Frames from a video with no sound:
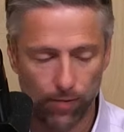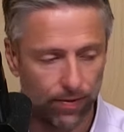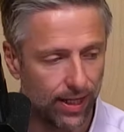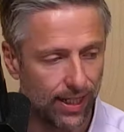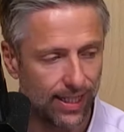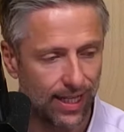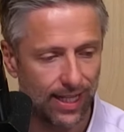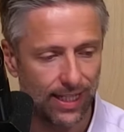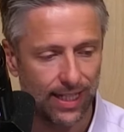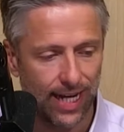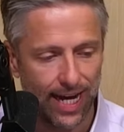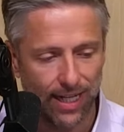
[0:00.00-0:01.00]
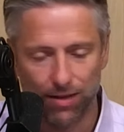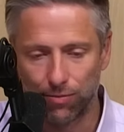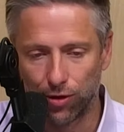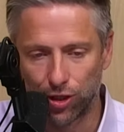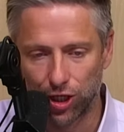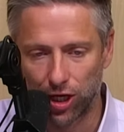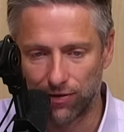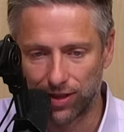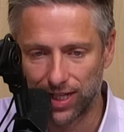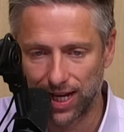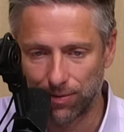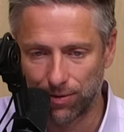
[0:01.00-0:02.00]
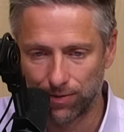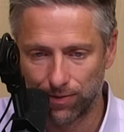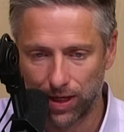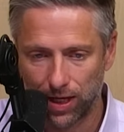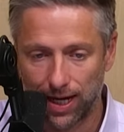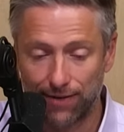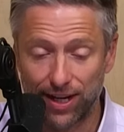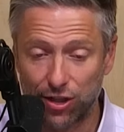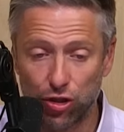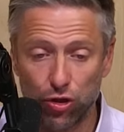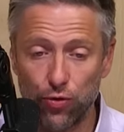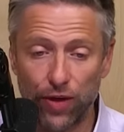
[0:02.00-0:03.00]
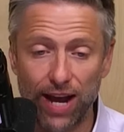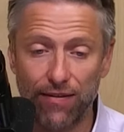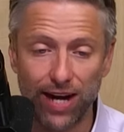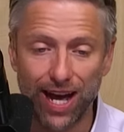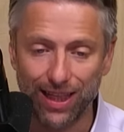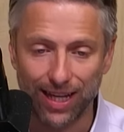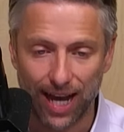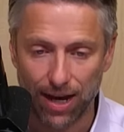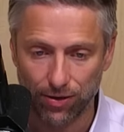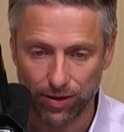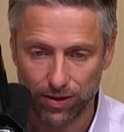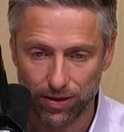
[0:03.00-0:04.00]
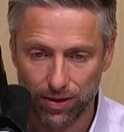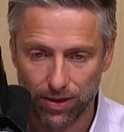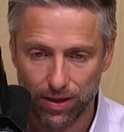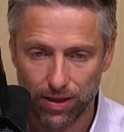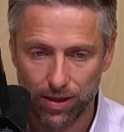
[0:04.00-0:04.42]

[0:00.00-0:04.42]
Trump thinks that this takes abortion off the table. And if that's true, they have nothing else.